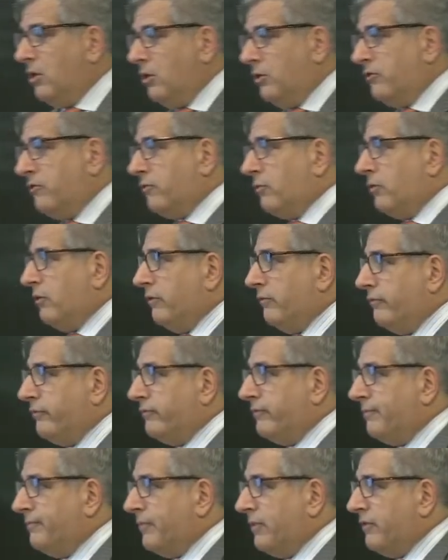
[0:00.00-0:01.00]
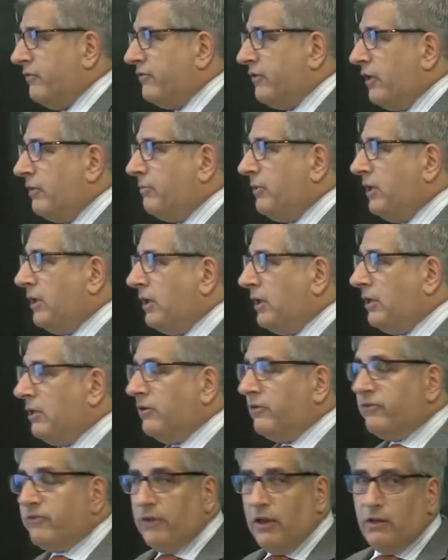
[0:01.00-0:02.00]
sort of
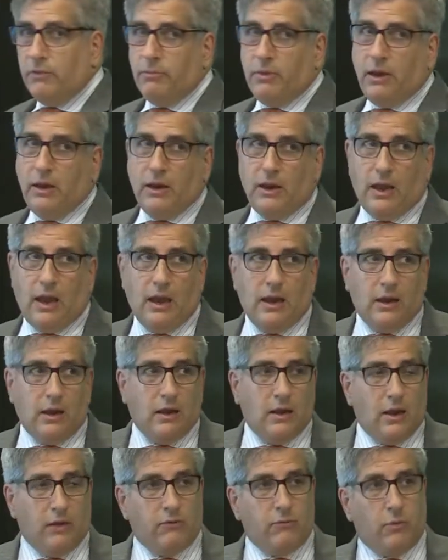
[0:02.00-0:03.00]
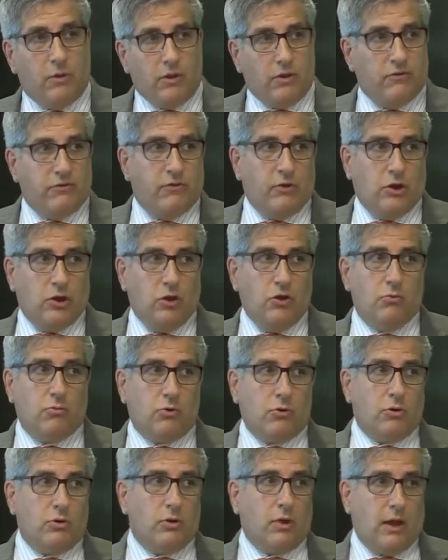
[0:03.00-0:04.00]
cell-mediated as well as a
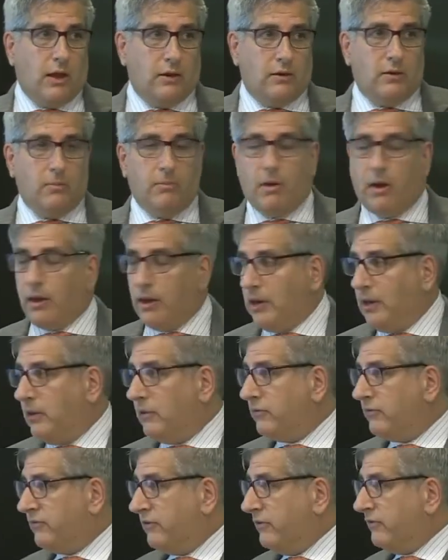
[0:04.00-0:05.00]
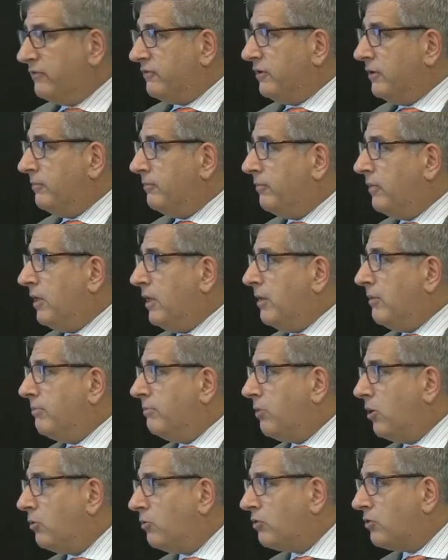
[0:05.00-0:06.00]
humoral antibody system.
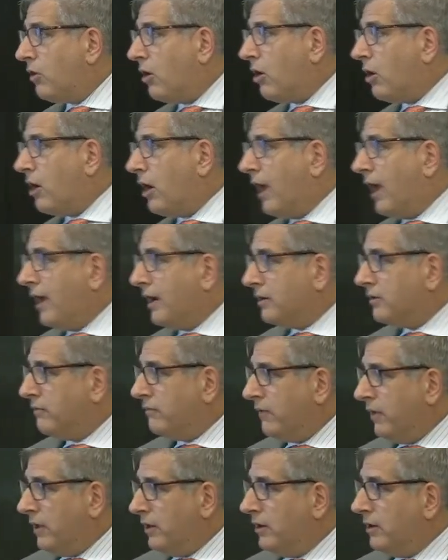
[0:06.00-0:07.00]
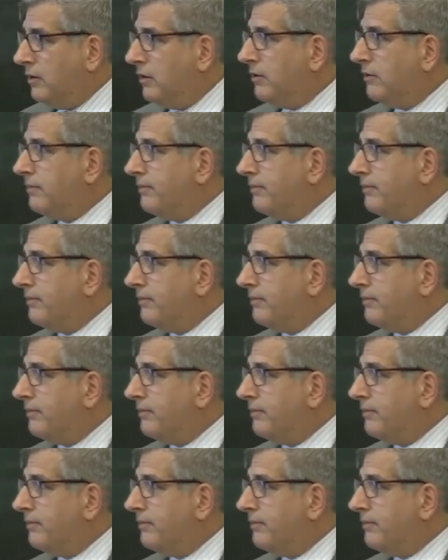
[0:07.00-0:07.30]
Both are activated.